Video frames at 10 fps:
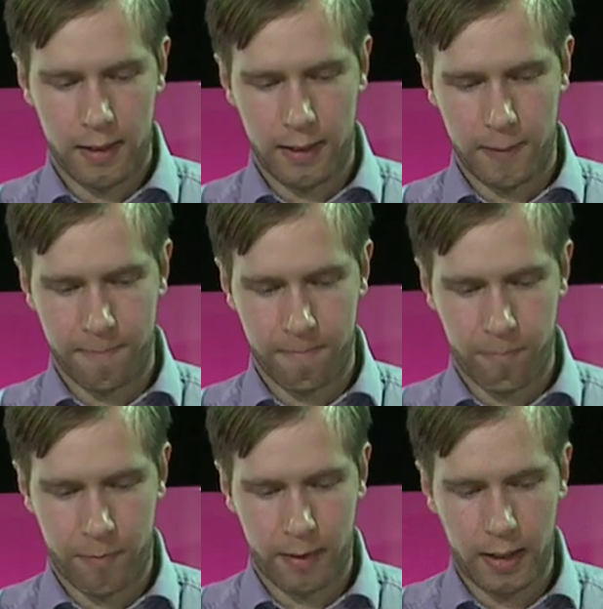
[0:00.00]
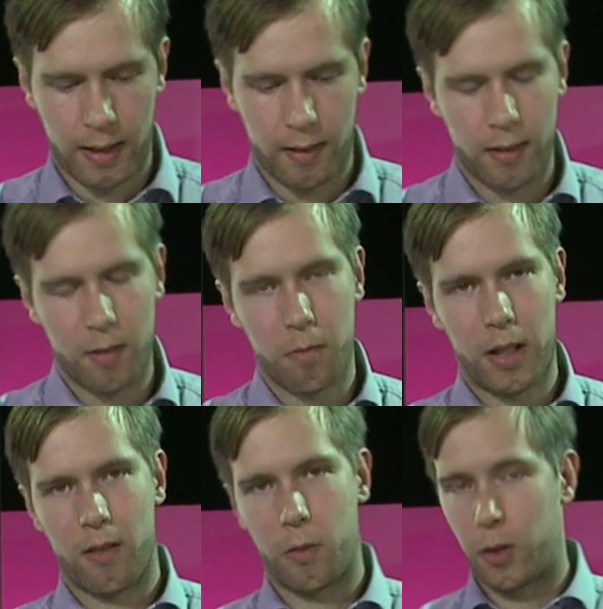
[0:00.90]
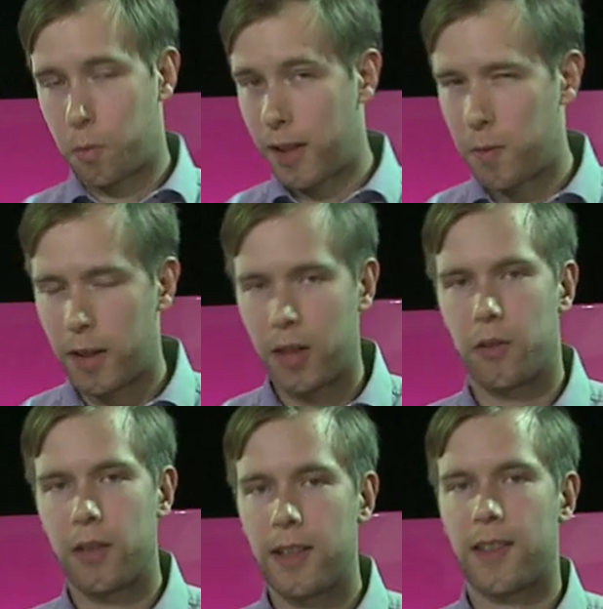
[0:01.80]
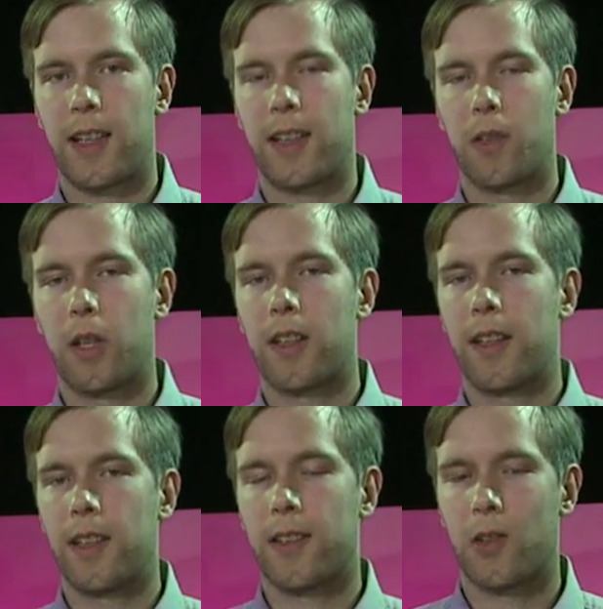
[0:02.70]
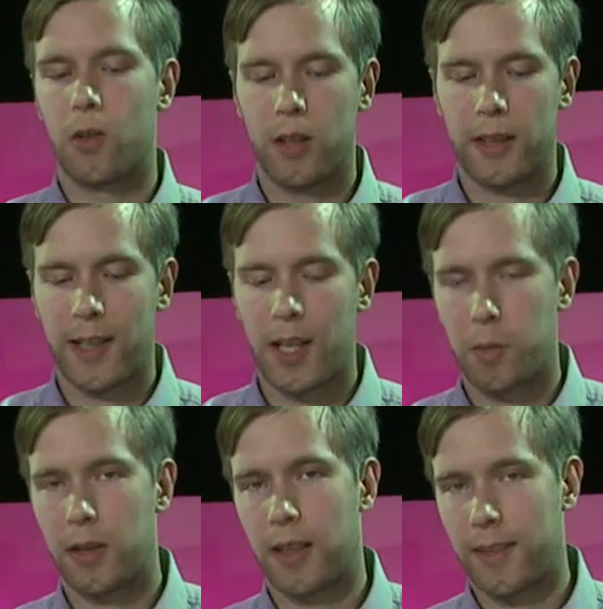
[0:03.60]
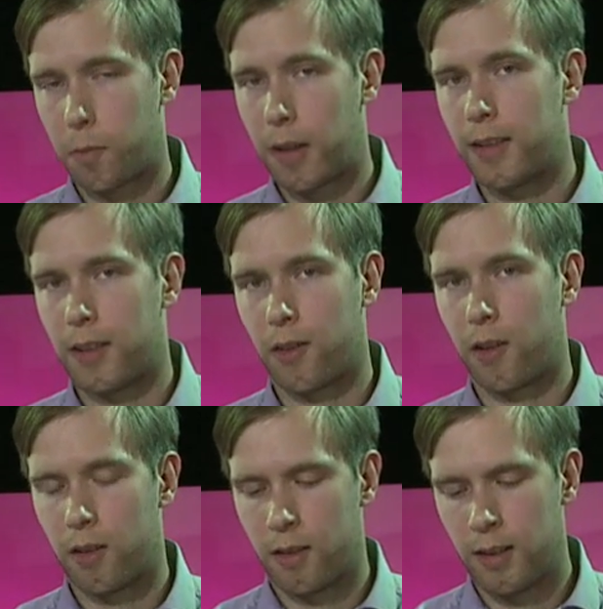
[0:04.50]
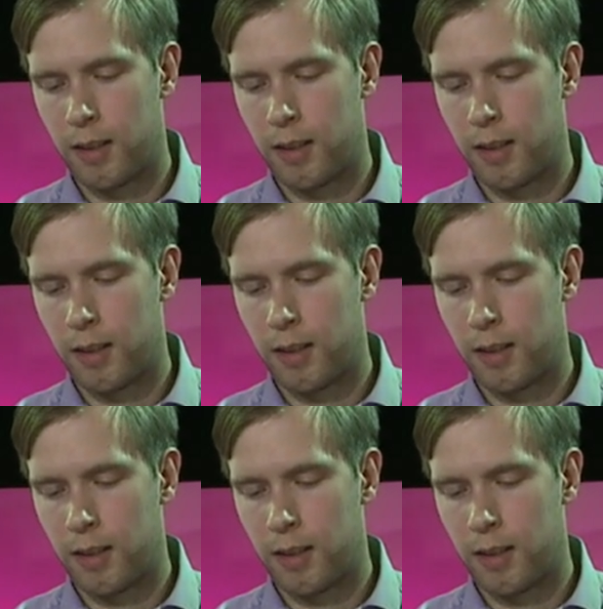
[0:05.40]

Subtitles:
And when you pay money for this kind of outlay, it's called a capital expenditure.